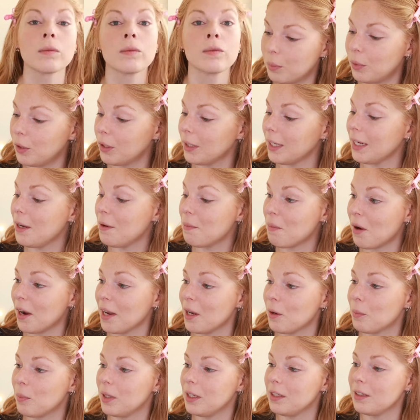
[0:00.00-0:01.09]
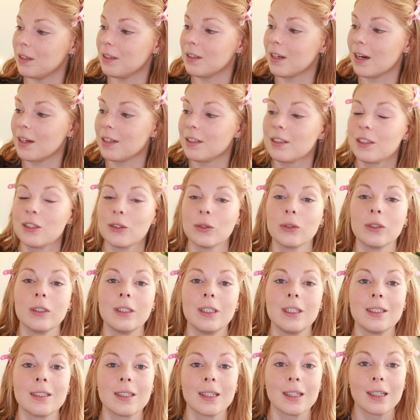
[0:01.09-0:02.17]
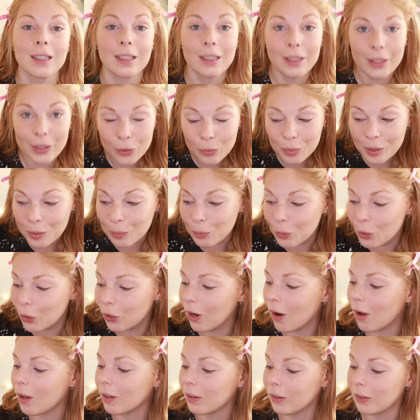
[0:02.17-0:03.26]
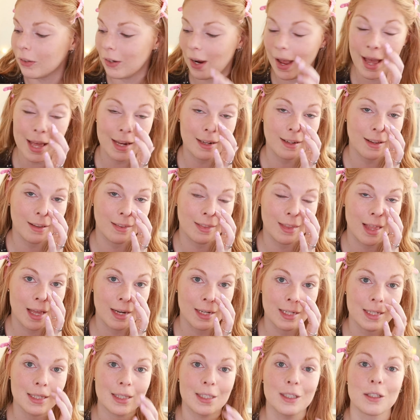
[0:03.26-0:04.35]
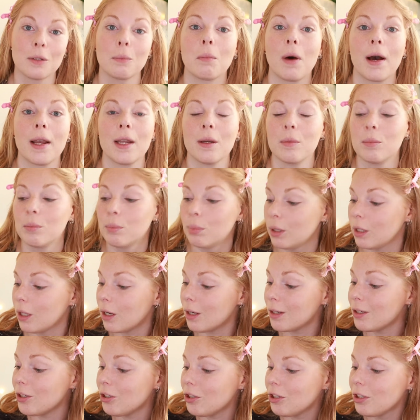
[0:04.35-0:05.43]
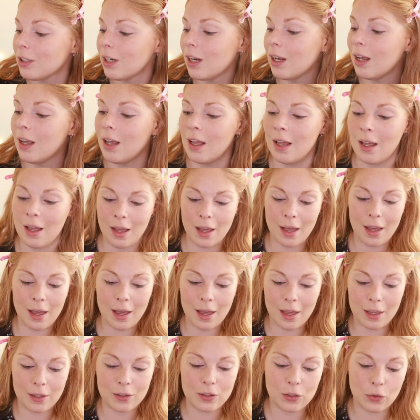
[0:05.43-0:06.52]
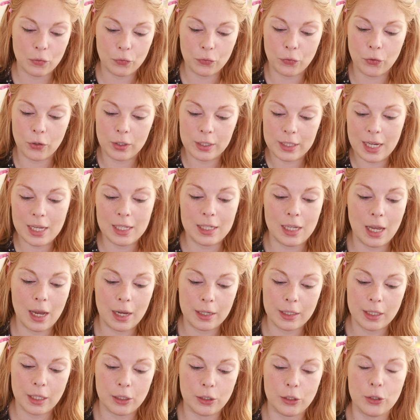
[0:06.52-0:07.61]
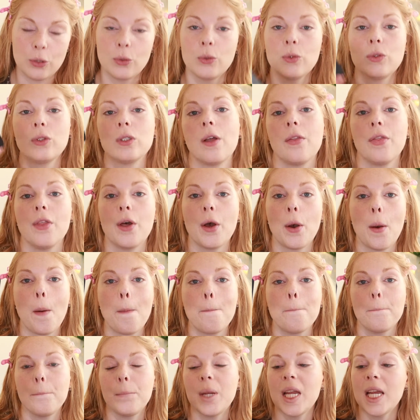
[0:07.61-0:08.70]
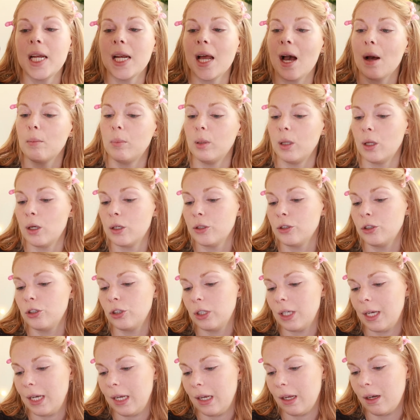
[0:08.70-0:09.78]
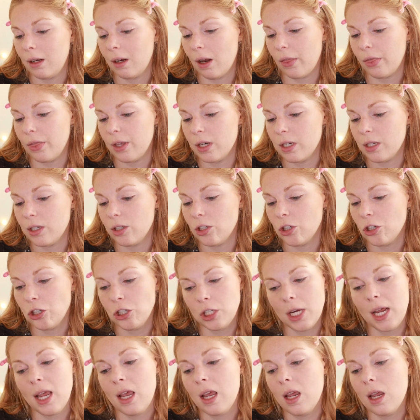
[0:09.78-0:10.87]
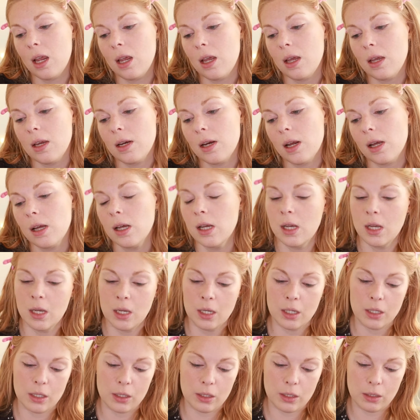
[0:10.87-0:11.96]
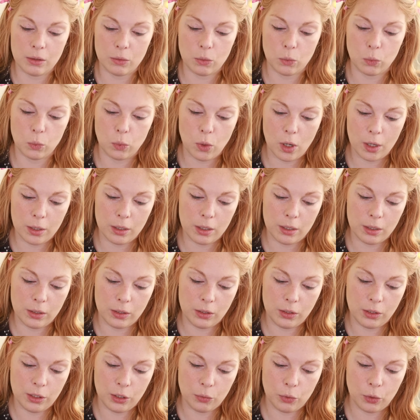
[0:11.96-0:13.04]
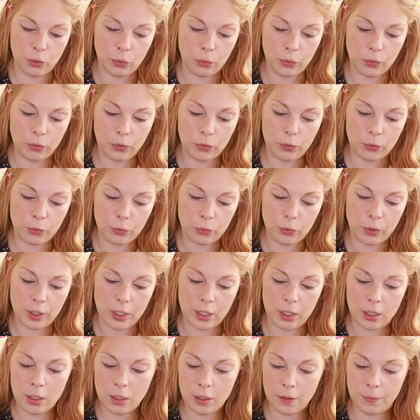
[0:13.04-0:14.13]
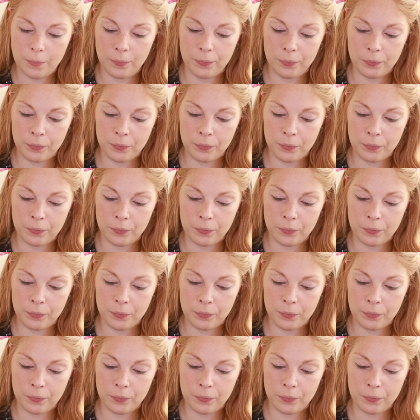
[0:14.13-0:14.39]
But in my opinion, I still need a little bit more color and that is my blush. And for that, I use the Mina blush in the shade 103.